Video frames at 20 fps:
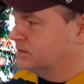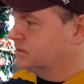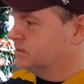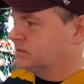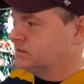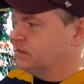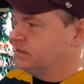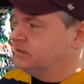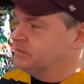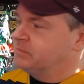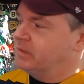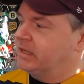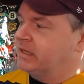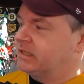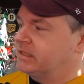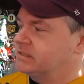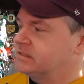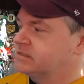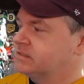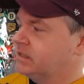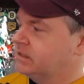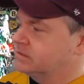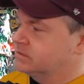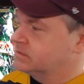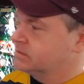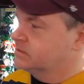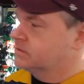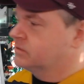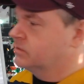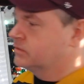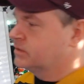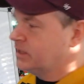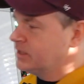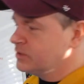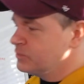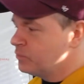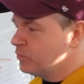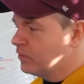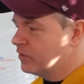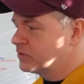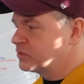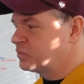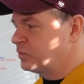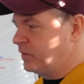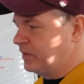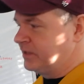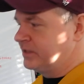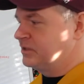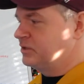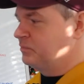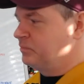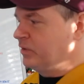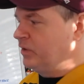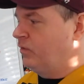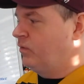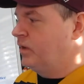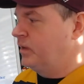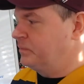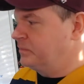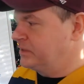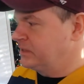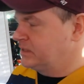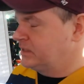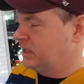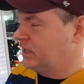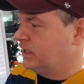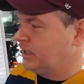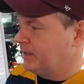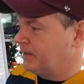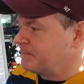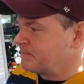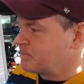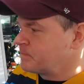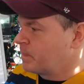This doesn't make any sense. So Despero's willing to blow up the city